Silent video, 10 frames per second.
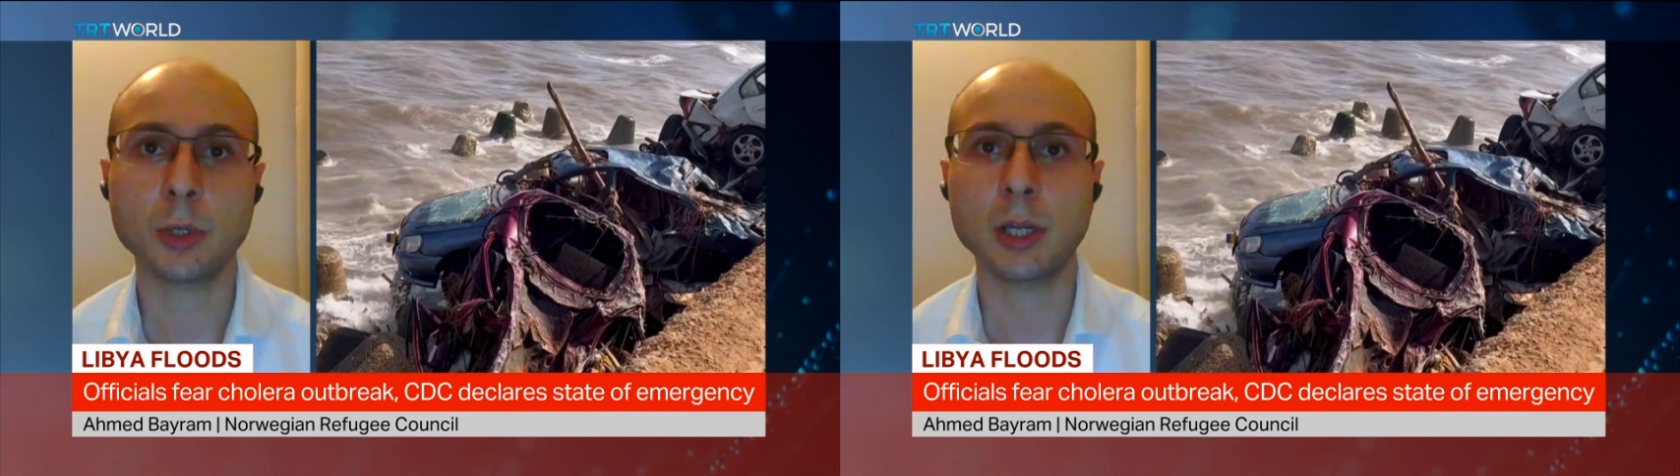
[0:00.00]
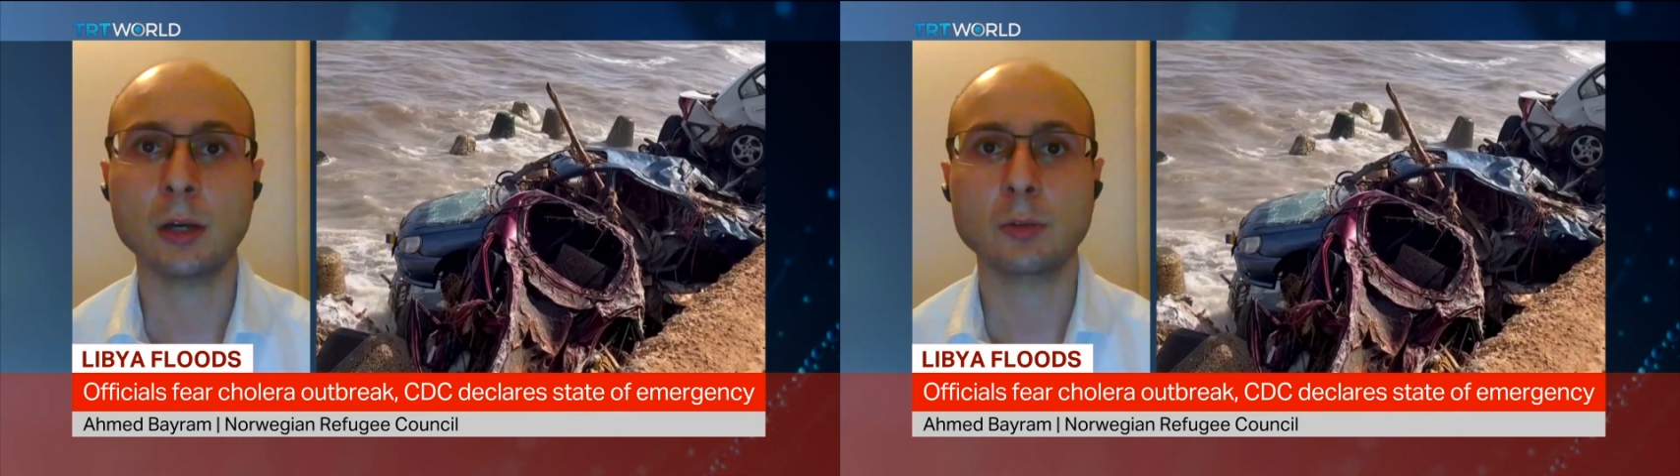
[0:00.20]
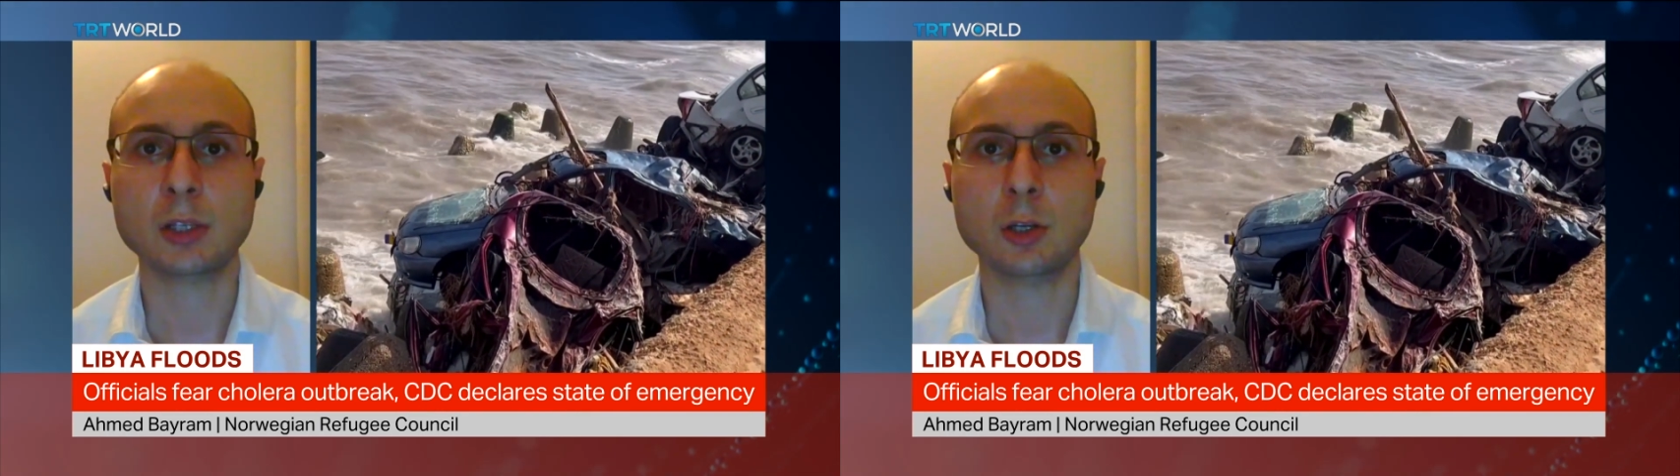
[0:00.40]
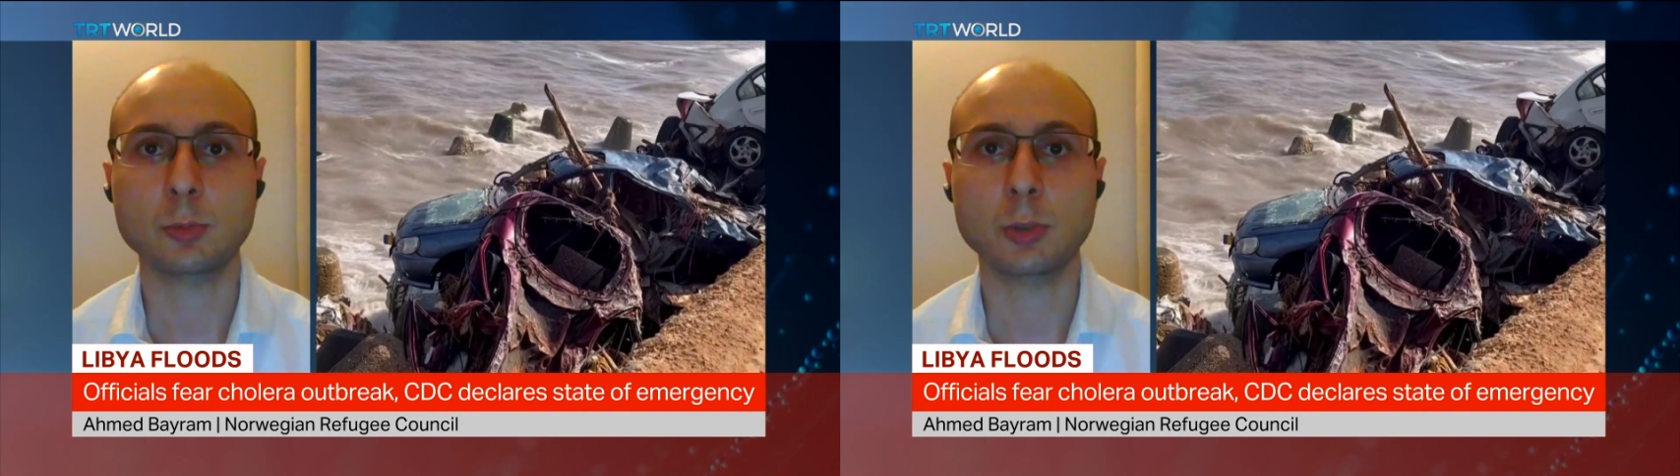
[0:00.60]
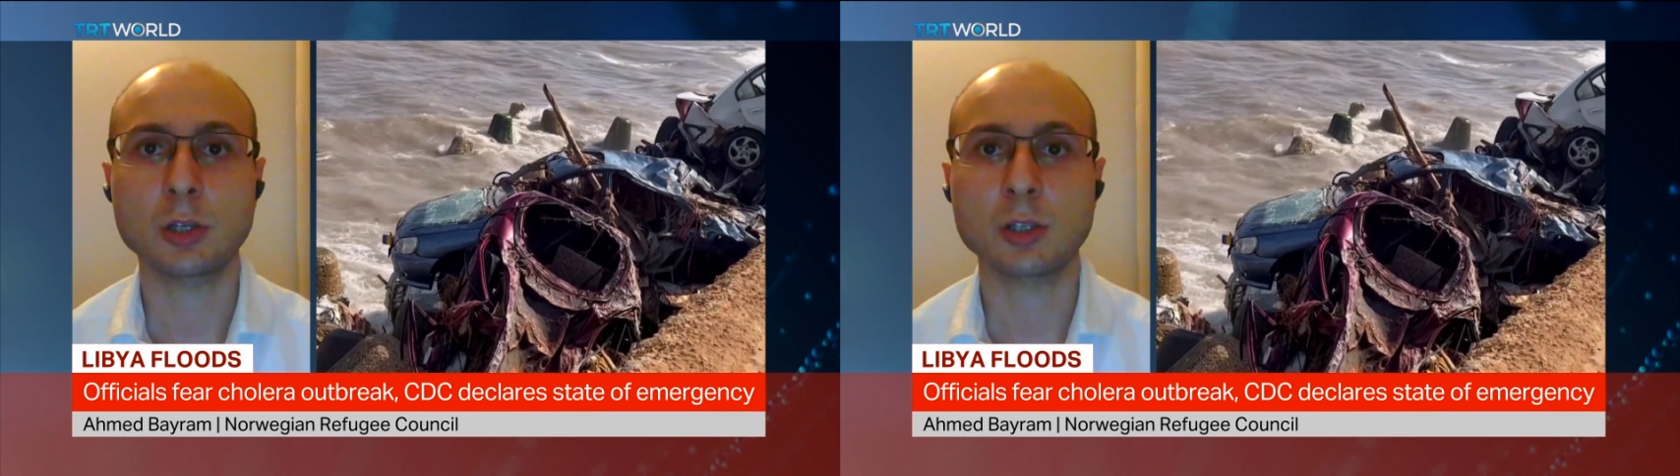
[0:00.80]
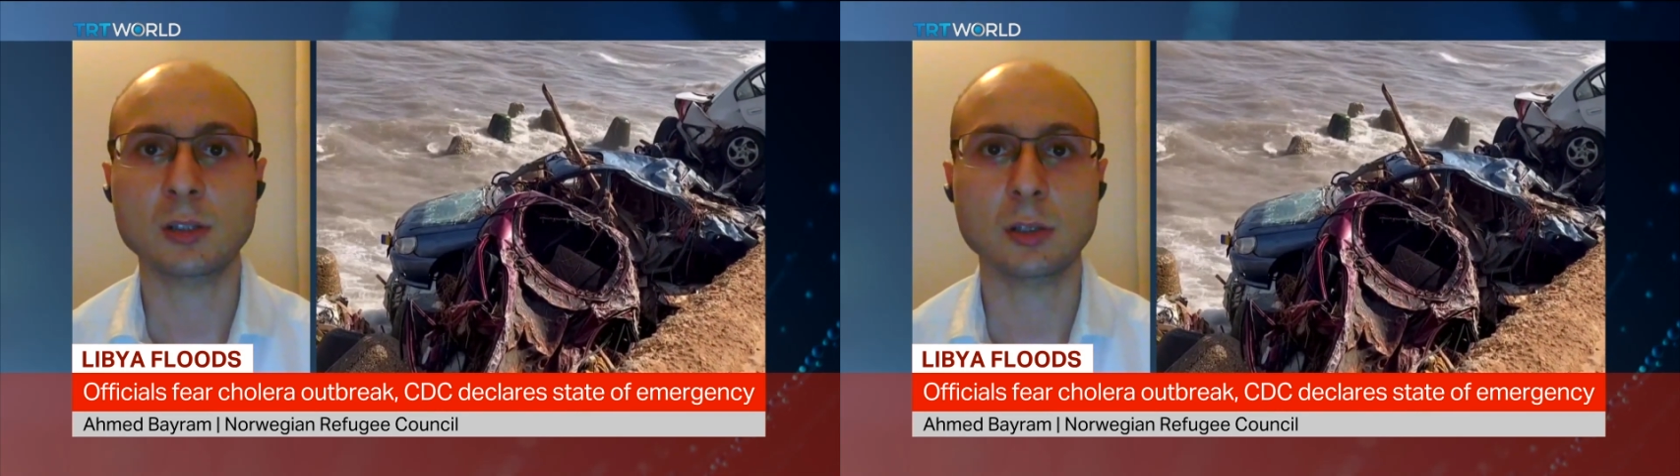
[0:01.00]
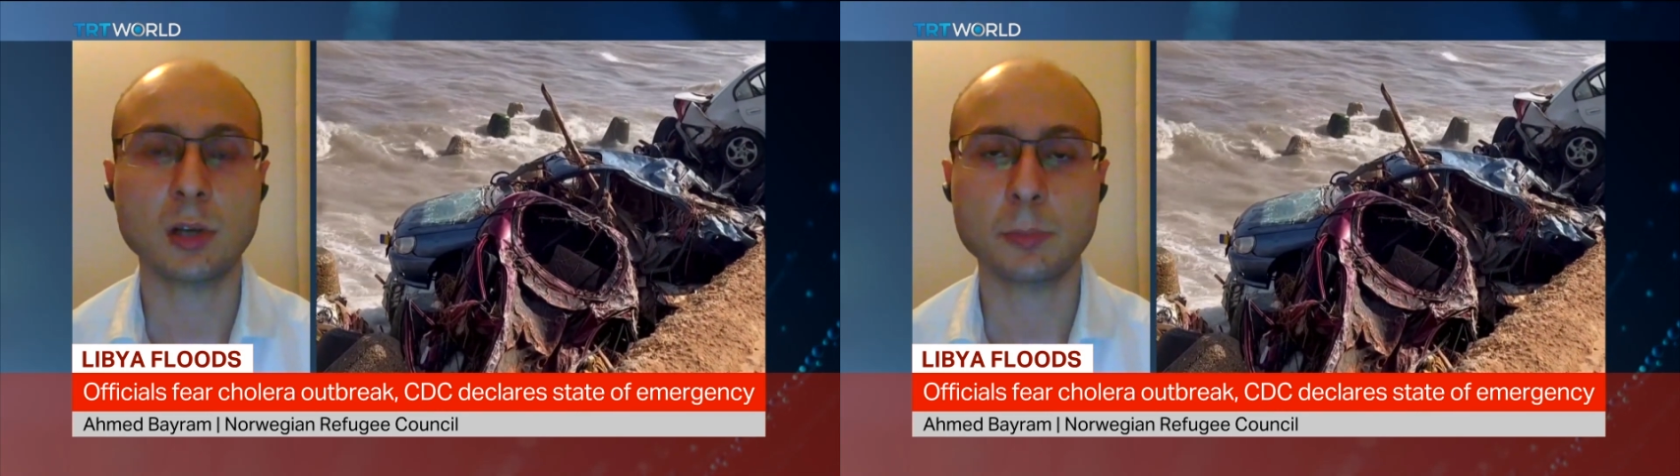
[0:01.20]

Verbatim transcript: but now rescue operations are